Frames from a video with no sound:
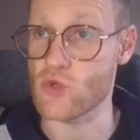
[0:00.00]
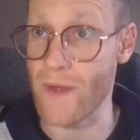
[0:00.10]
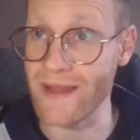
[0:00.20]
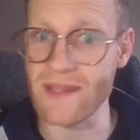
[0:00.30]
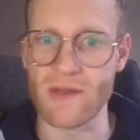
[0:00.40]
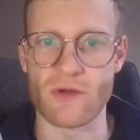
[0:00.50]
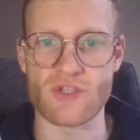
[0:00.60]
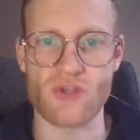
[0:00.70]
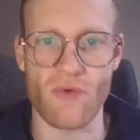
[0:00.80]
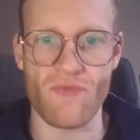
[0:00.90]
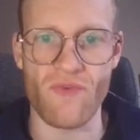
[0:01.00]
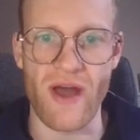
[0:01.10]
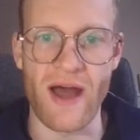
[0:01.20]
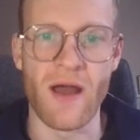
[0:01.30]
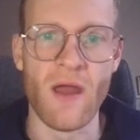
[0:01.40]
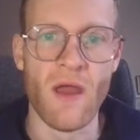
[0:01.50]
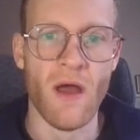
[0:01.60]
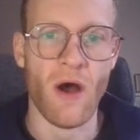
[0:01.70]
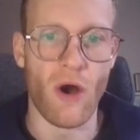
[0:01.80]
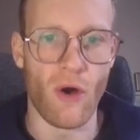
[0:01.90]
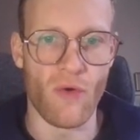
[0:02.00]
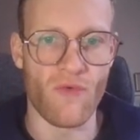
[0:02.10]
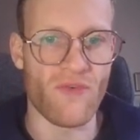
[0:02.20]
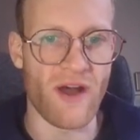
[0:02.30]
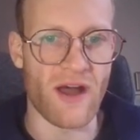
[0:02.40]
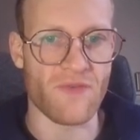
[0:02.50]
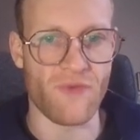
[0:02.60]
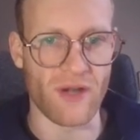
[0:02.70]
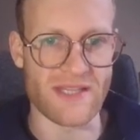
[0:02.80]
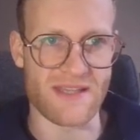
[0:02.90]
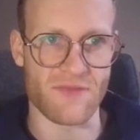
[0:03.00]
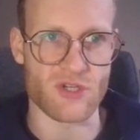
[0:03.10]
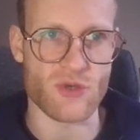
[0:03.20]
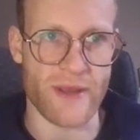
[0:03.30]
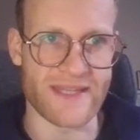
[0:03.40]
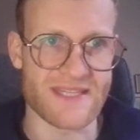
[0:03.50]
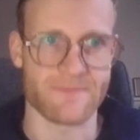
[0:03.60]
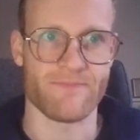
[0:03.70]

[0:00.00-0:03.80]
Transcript: twenty euros so far over forty-seven trades.